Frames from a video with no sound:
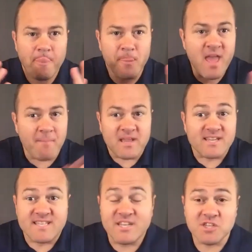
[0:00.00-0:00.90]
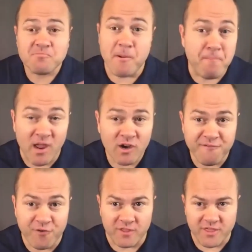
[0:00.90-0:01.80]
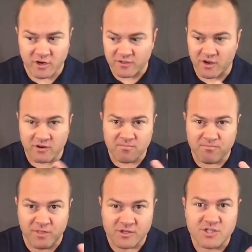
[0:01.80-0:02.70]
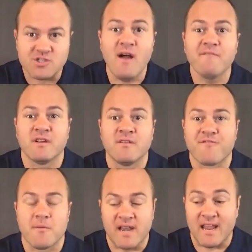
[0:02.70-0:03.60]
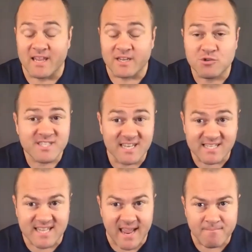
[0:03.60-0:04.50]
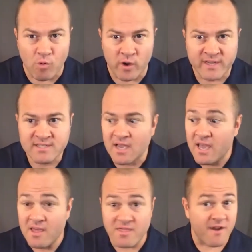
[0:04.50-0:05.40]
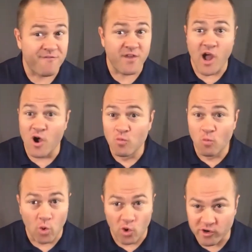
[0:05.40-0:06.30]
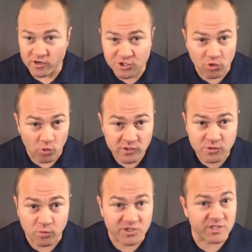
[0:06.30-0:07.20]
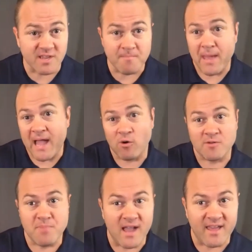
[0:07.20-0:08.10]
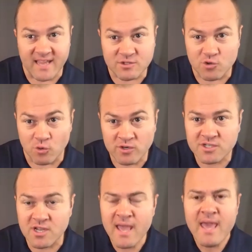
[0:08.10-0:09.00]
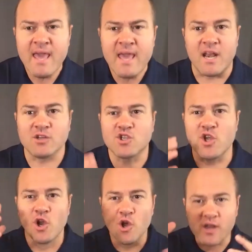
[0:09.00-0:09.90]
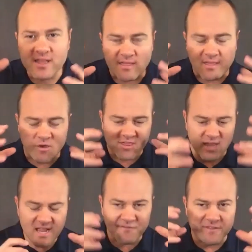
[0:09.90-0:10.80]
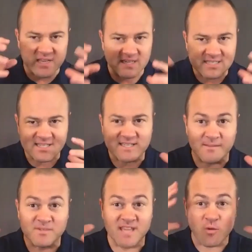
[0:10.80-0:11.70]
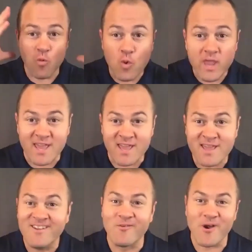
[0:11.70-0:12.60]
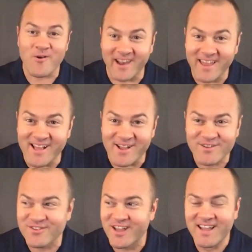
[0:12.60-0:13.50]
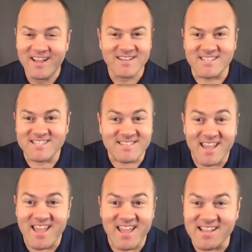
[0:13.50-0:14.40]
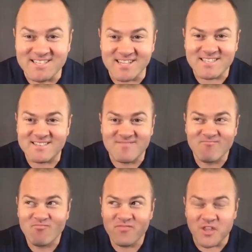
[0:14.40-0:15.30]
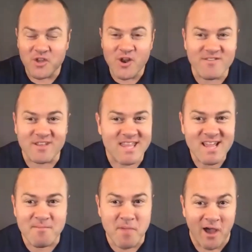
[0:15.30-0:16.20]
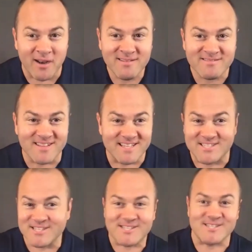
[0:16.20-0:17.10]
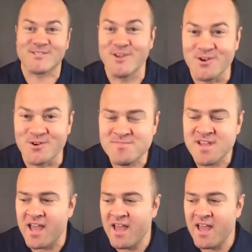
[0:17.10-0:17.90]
yeah, because they just prepared for it. They're they're they're sovereign from an electricity standpoint. They're of their own water source, which is then powered by that source. You know, so you look at you think of these systems that we where we live, just it, it just you don't even think about it. It's just assumed